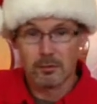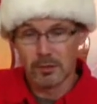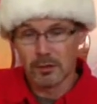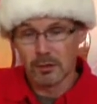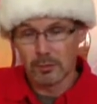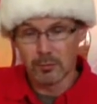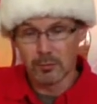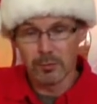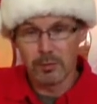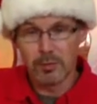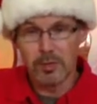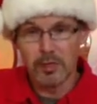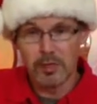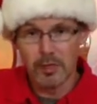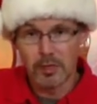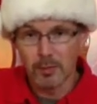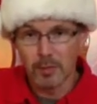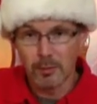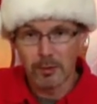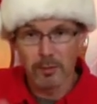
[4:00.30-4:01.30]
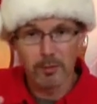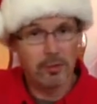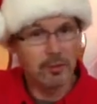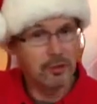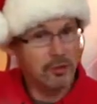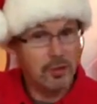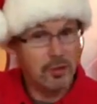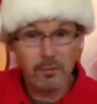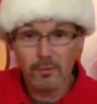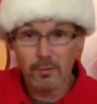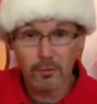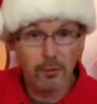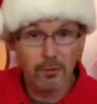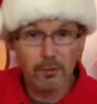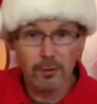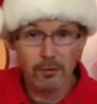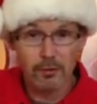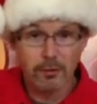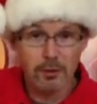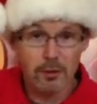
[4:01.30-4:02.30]
mean, they're repeating a bit, but it's just four
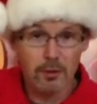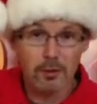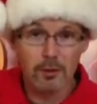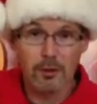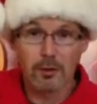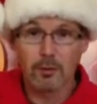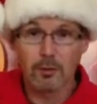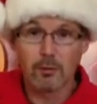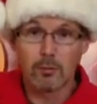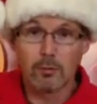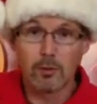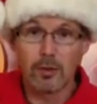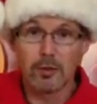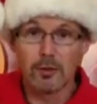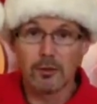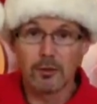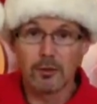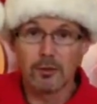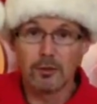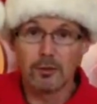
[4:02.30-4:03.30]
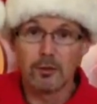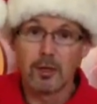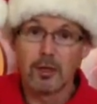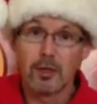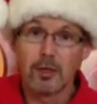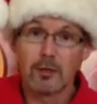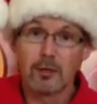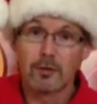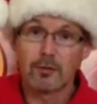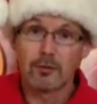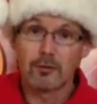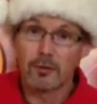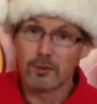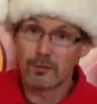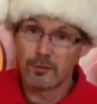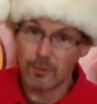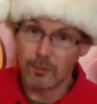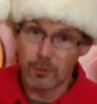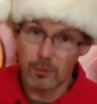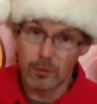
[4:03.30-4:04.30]
notes in there. One, two, three,
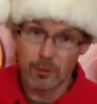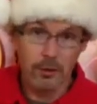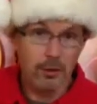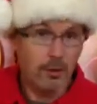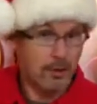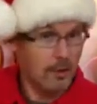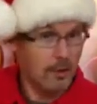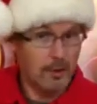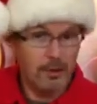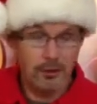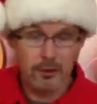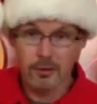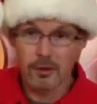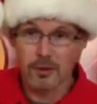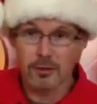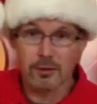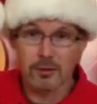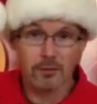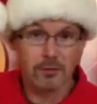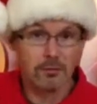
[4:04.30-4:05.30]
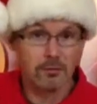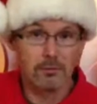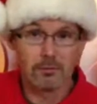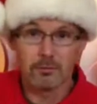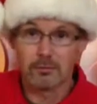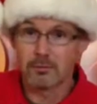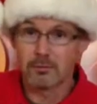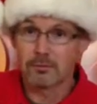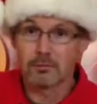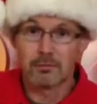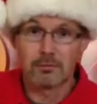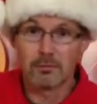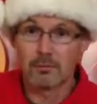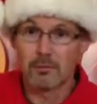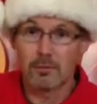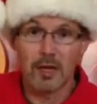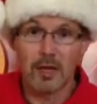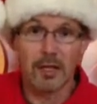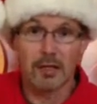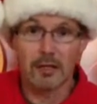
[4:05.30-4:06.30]
four, and then it's just
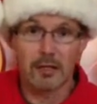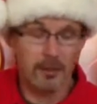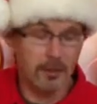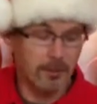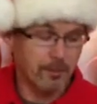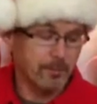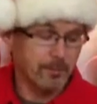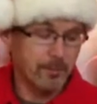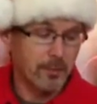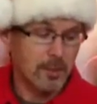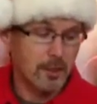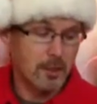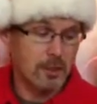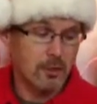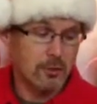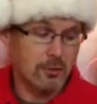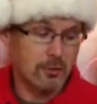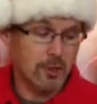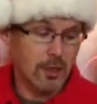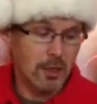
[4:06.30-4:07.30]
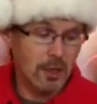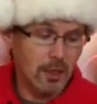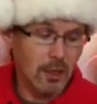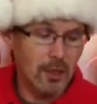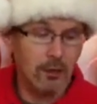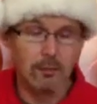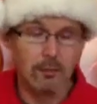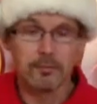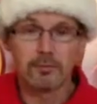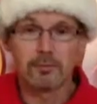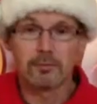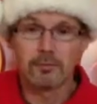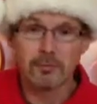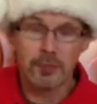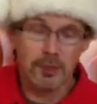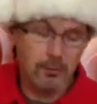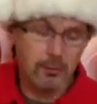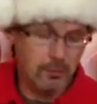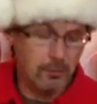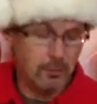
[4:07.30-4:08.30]
back again. So check it out.
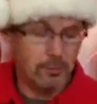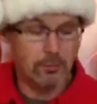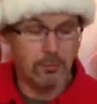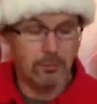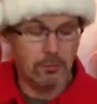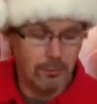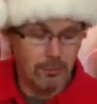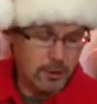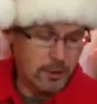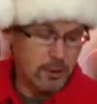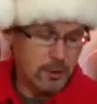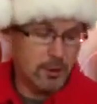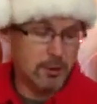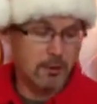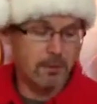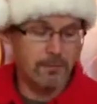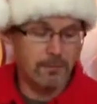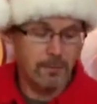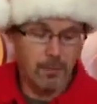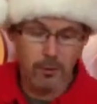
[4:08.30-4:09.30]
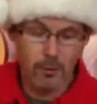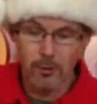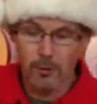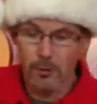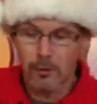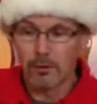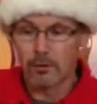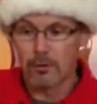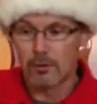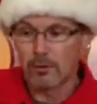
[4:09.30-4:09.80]
Two, three, four.